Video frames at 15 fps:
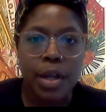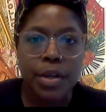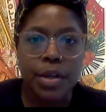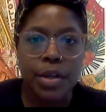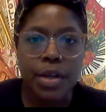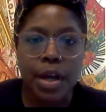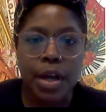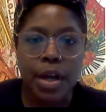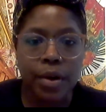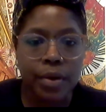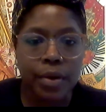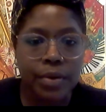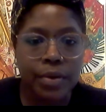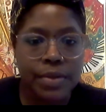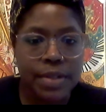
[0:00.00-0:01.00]

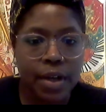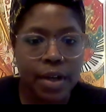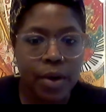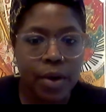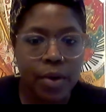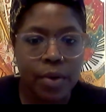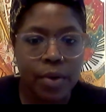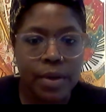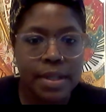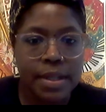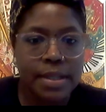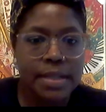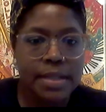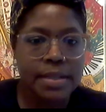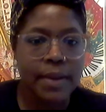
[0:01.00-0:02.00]
No, so
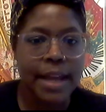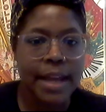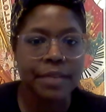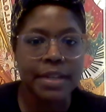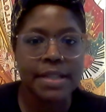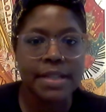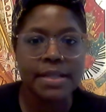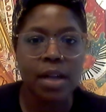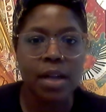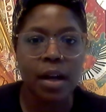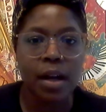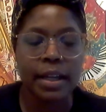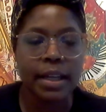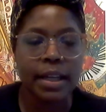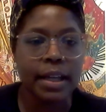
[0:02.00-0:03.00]
so Henry is
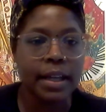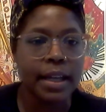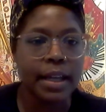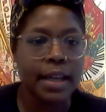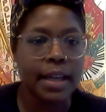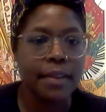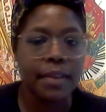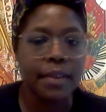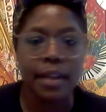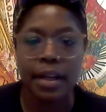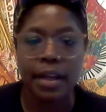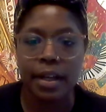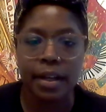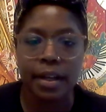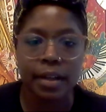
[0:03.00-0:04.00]
talking in
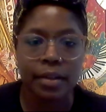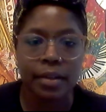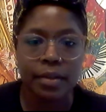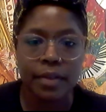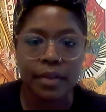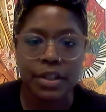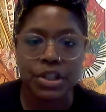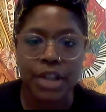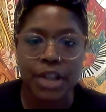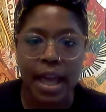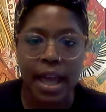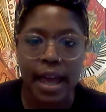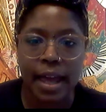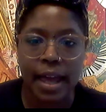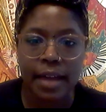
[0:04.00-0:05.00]
the, the
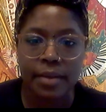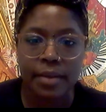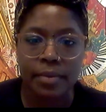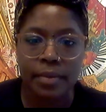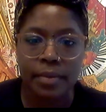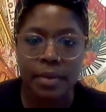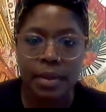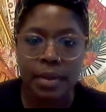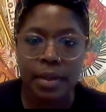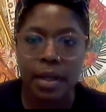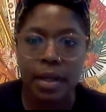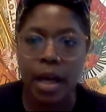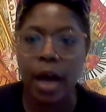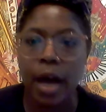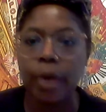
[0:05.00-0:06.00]
chat.
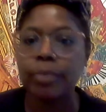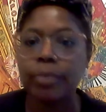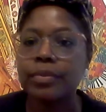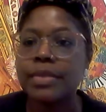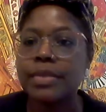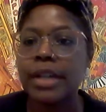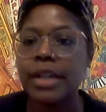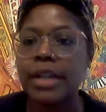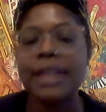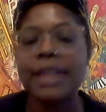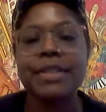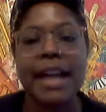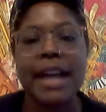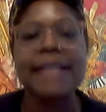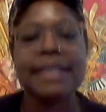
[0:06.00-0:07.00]
Oh, sorry,
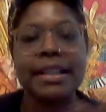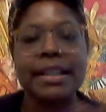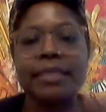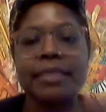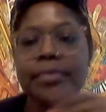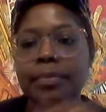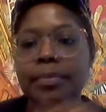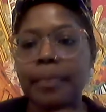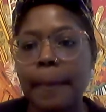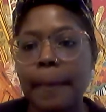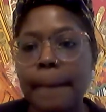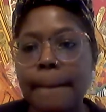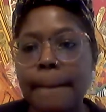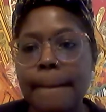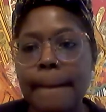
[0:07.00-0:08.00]
I did.
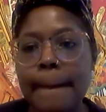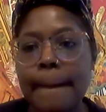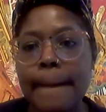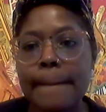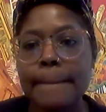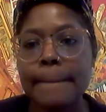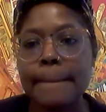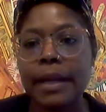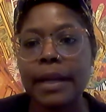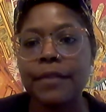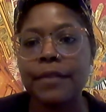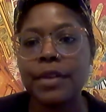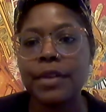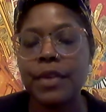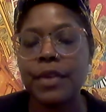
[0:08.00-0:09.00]
But
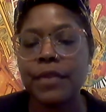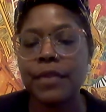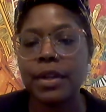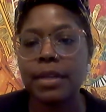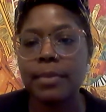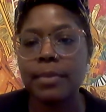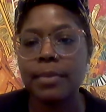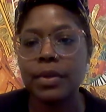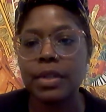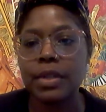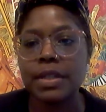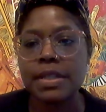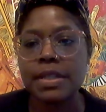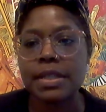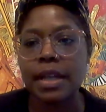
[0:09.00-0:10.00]
if you if you can unmute
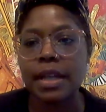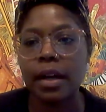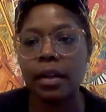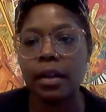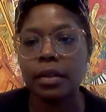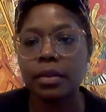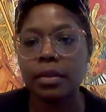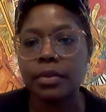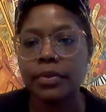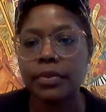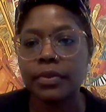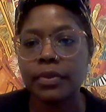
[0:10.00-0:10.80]
yourself.